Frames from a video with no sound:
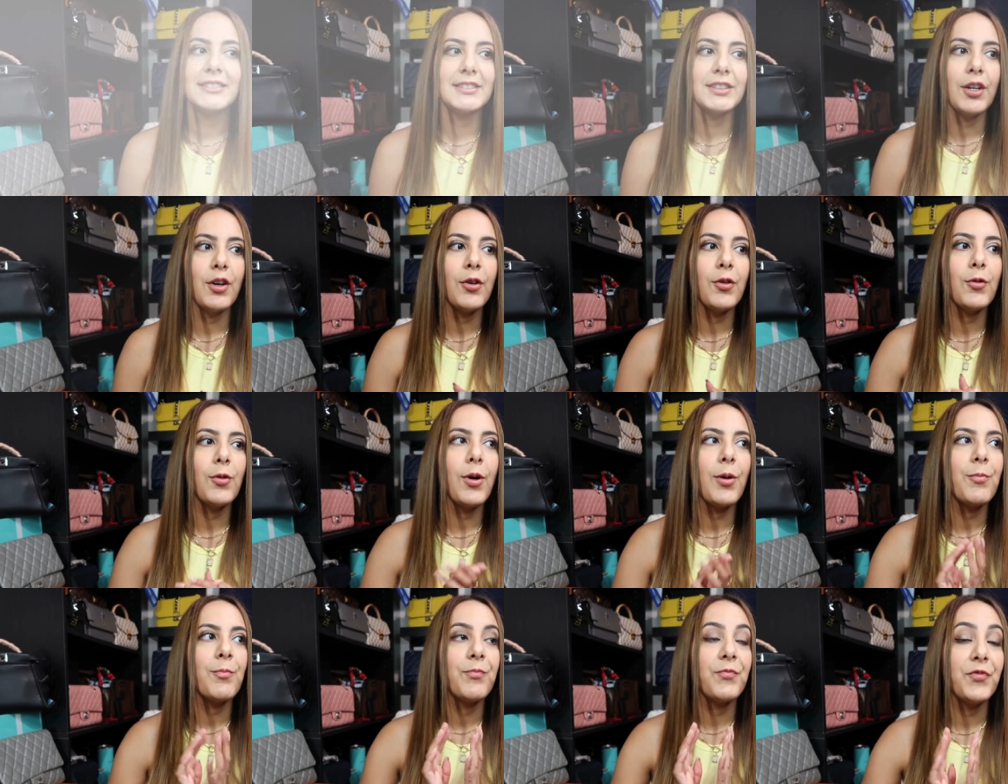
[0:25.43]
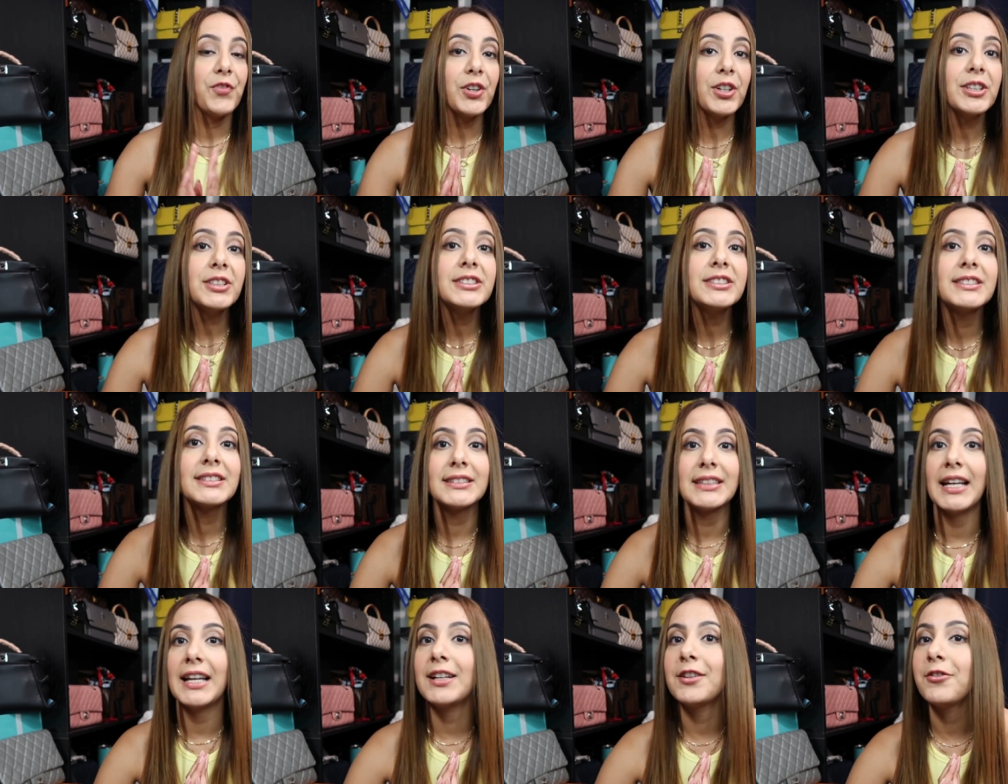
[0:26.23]
so first
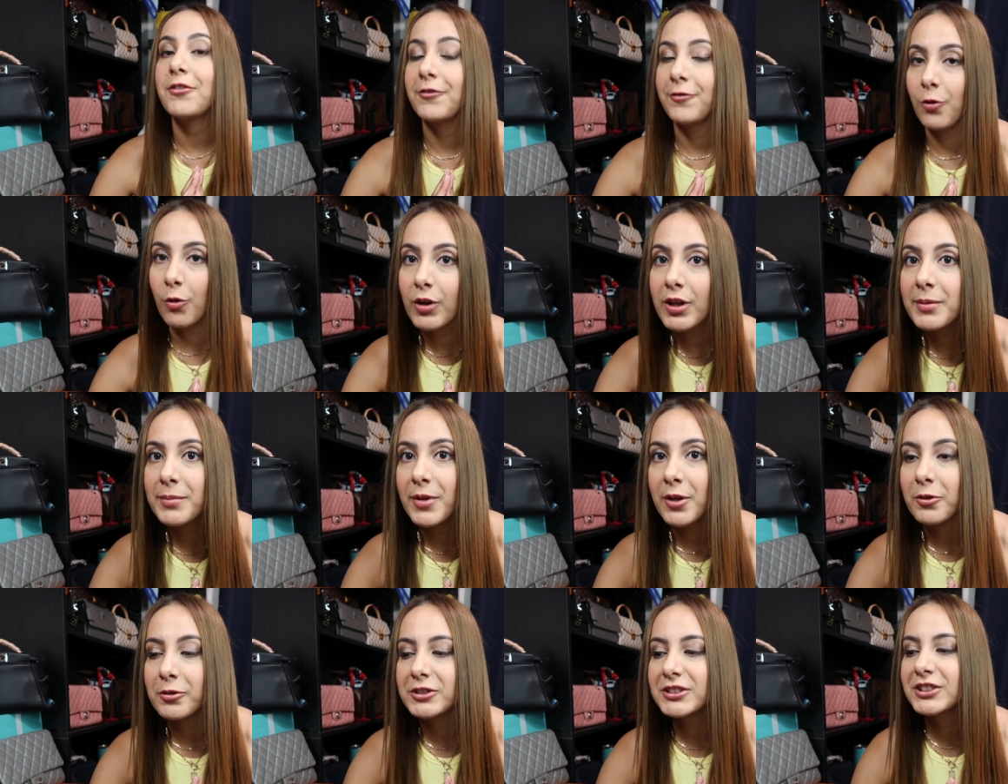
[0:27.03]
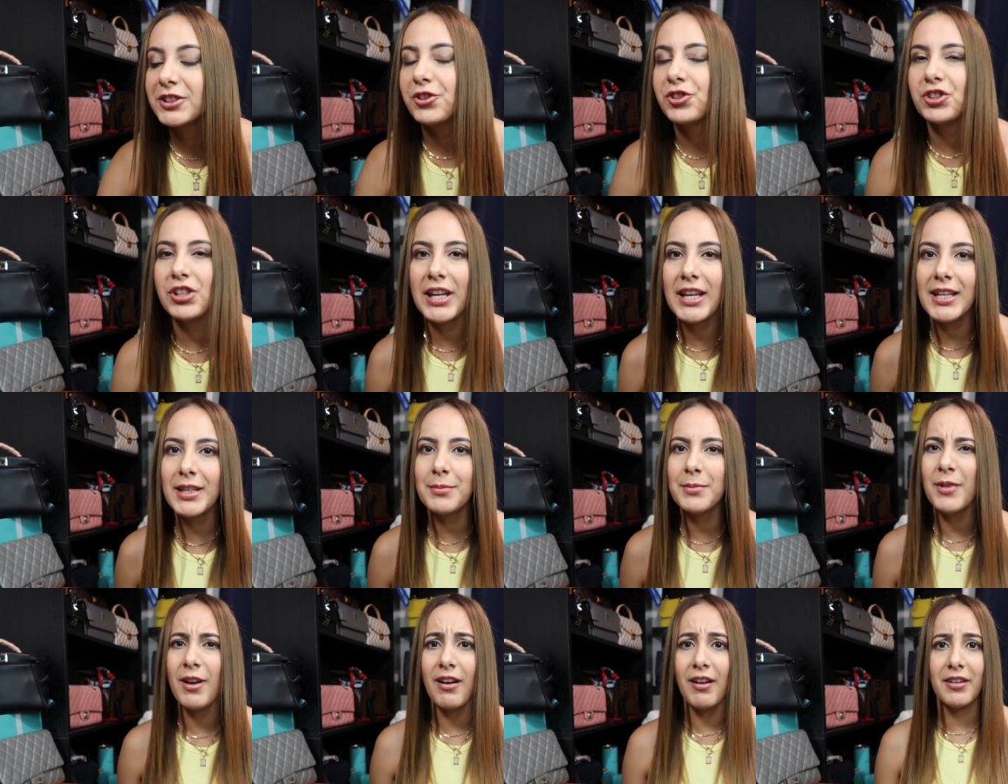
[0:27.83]
and foremost,
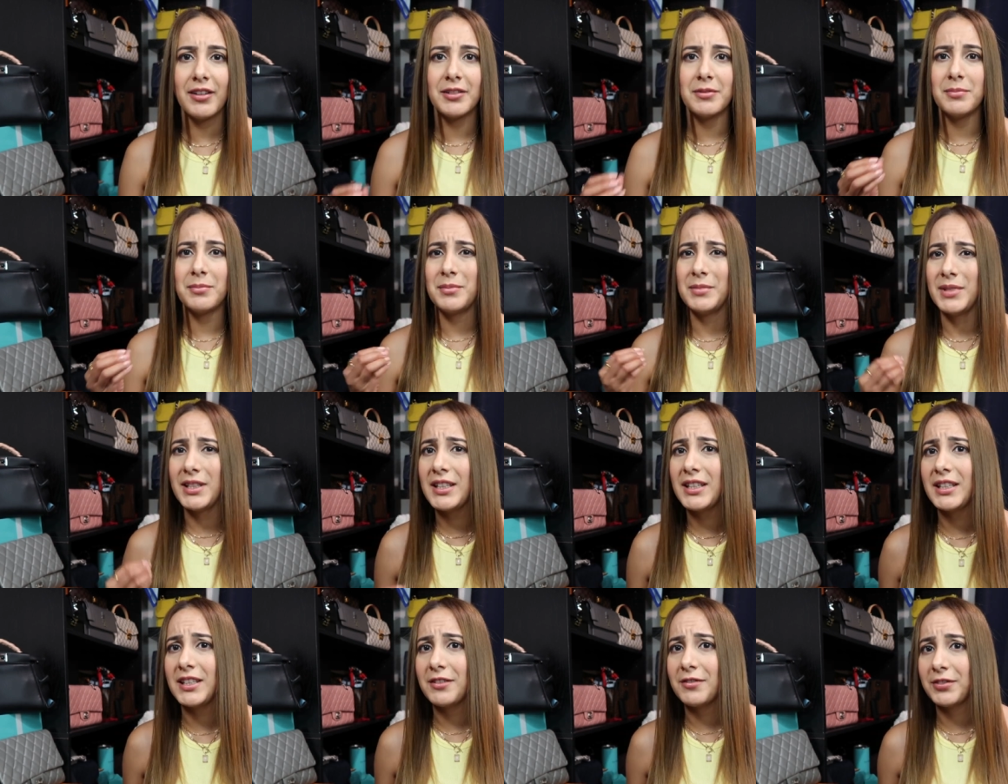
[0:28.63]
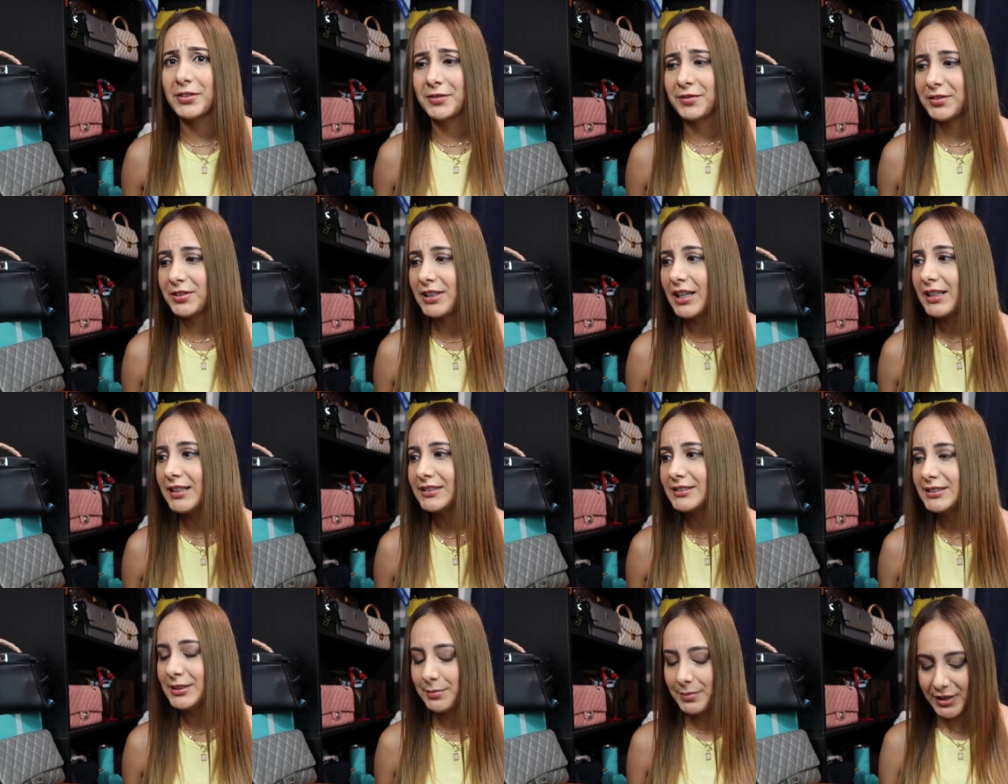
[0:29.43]
shame on me for
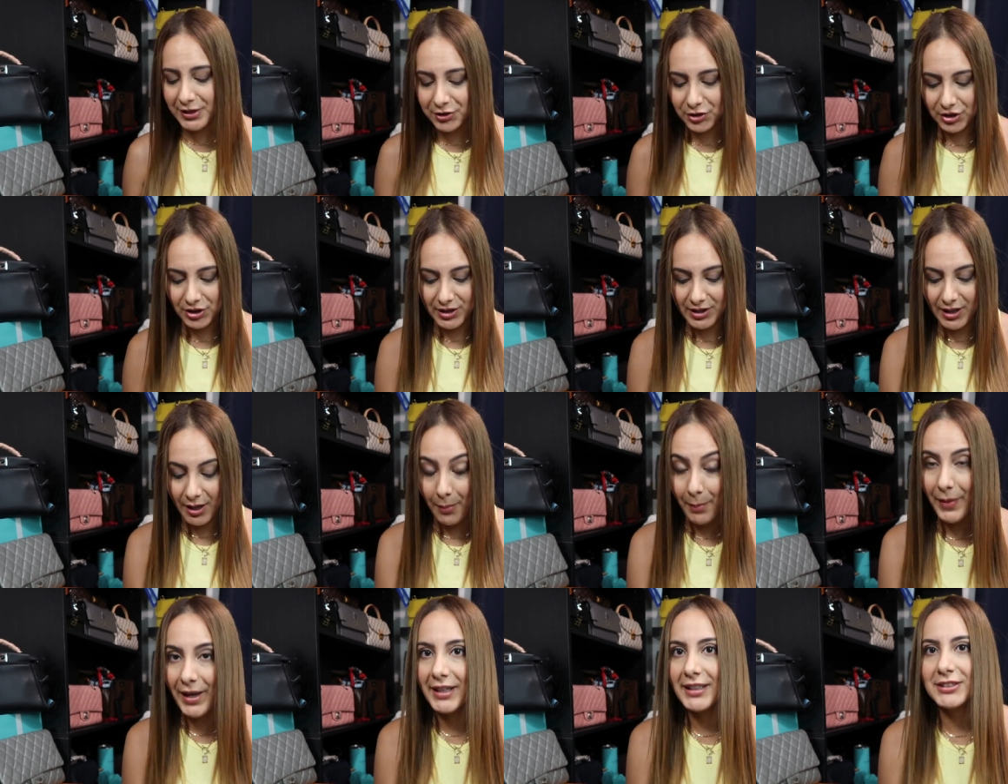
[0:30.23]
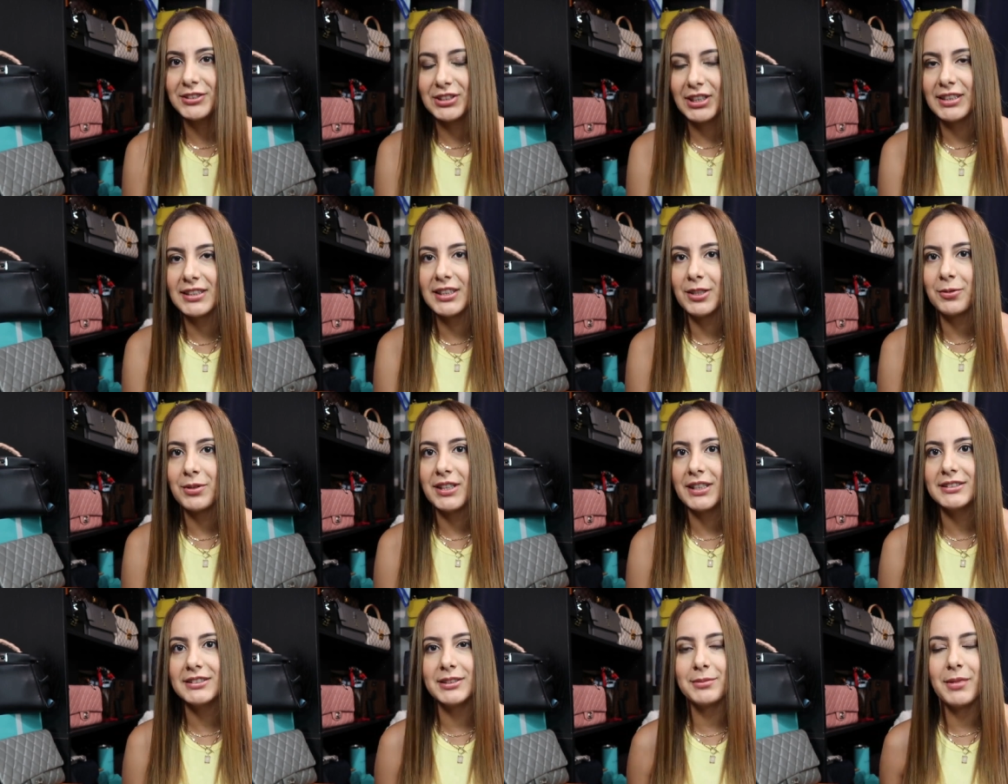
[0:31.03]
forgetting to mention my agenda when
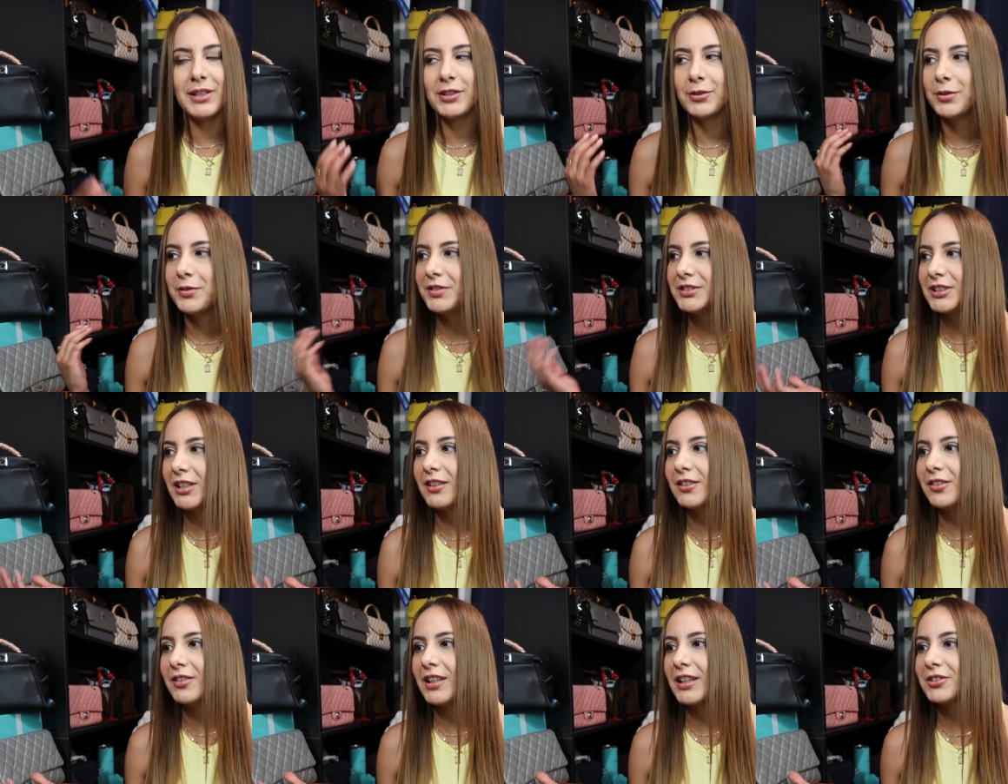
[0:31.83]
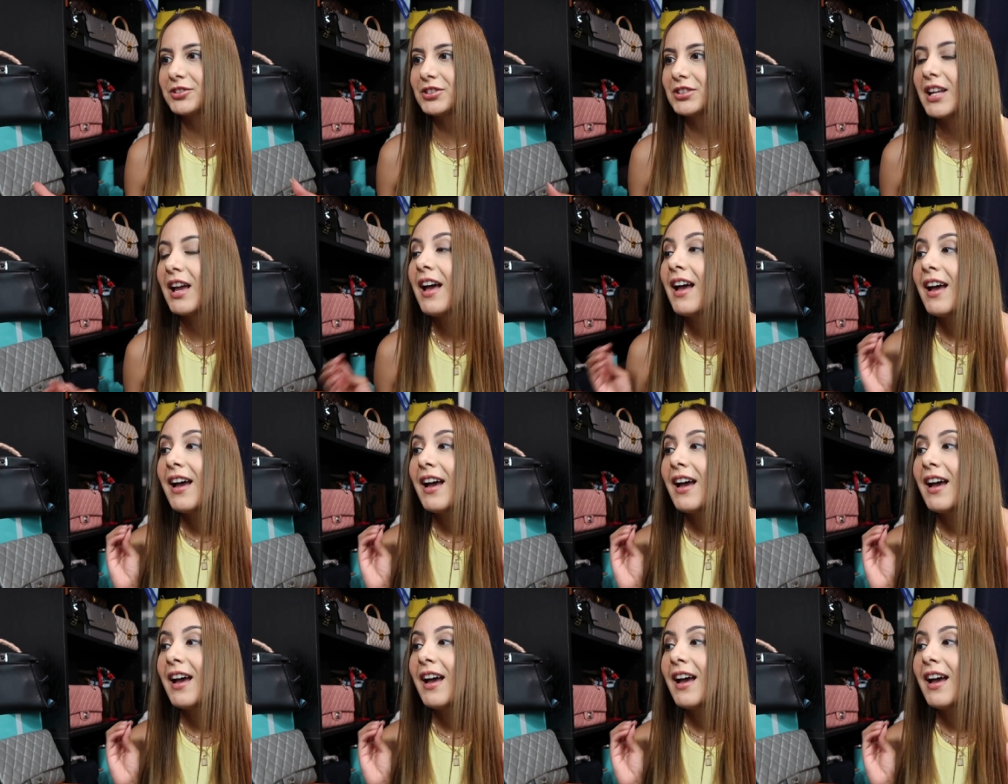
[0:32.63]
I did my Louis Vuitton collection.